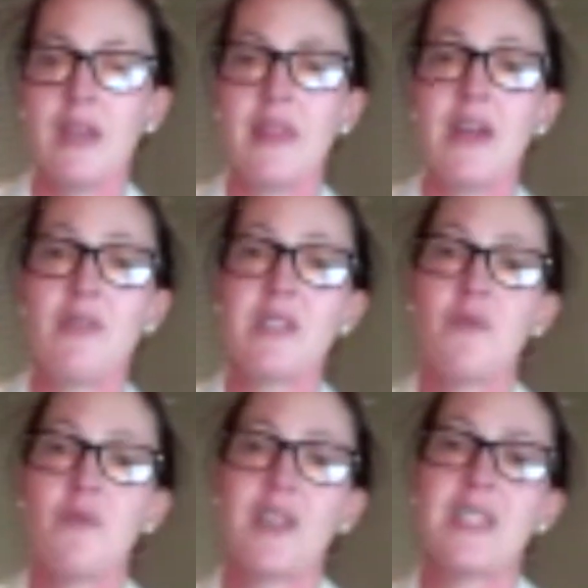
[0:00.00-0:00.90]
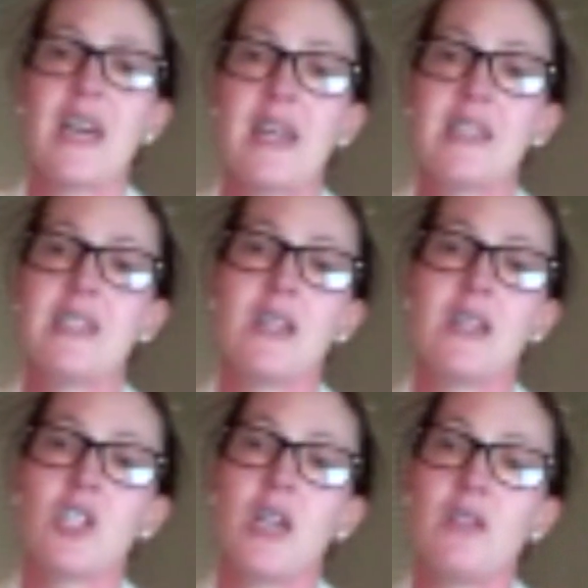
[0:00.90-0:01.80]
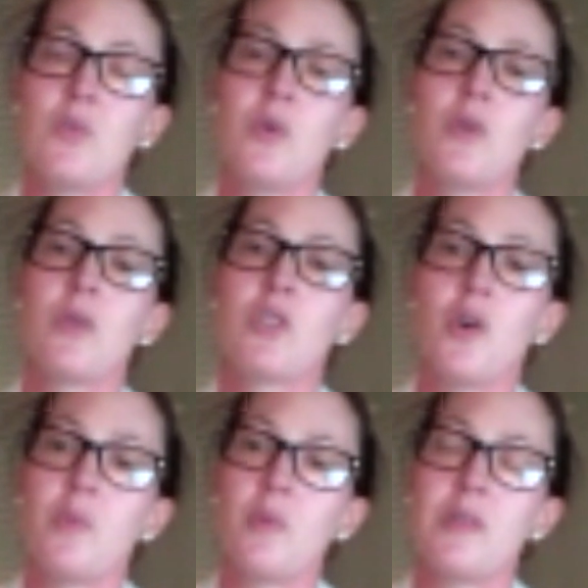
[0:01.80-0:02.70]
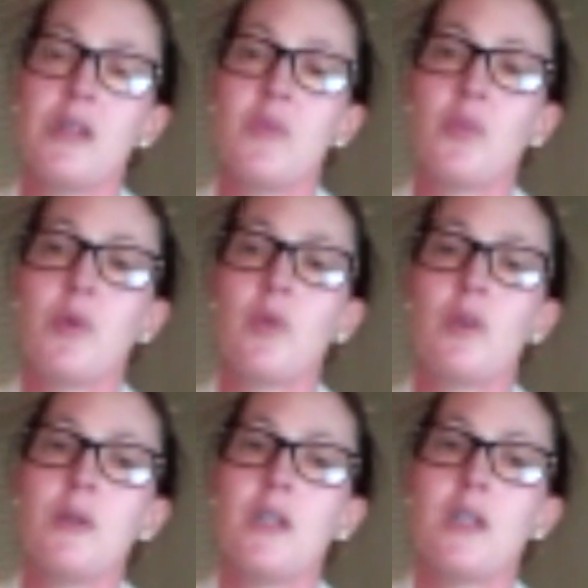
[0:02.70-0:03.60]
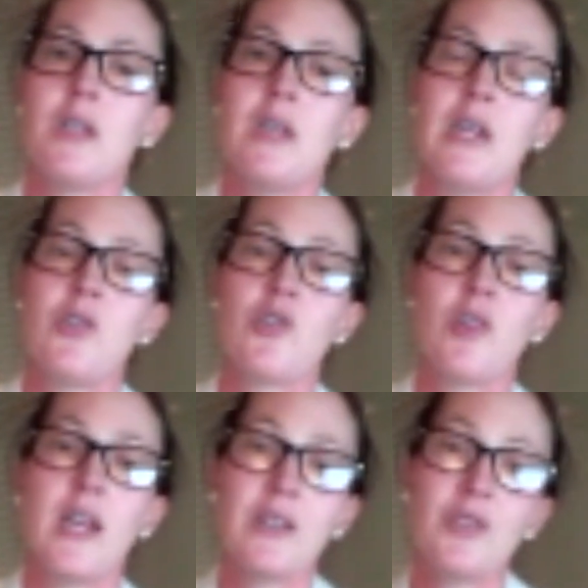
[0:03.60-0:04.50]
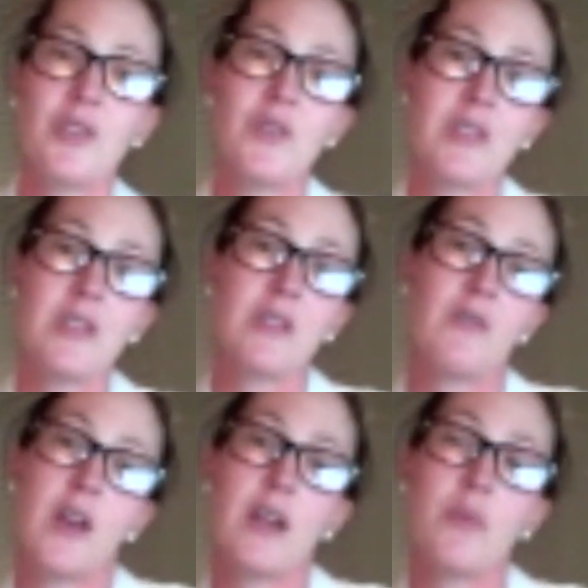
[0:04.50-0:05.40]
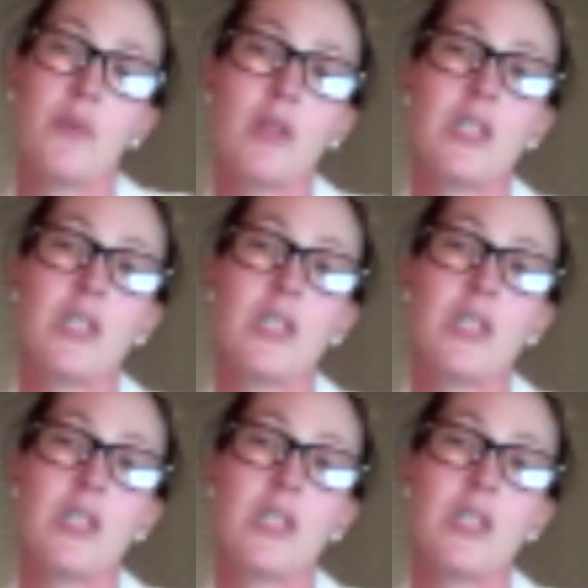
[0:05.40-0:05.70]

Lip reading: There are some fantastic sheltered workshops and employment and training services available.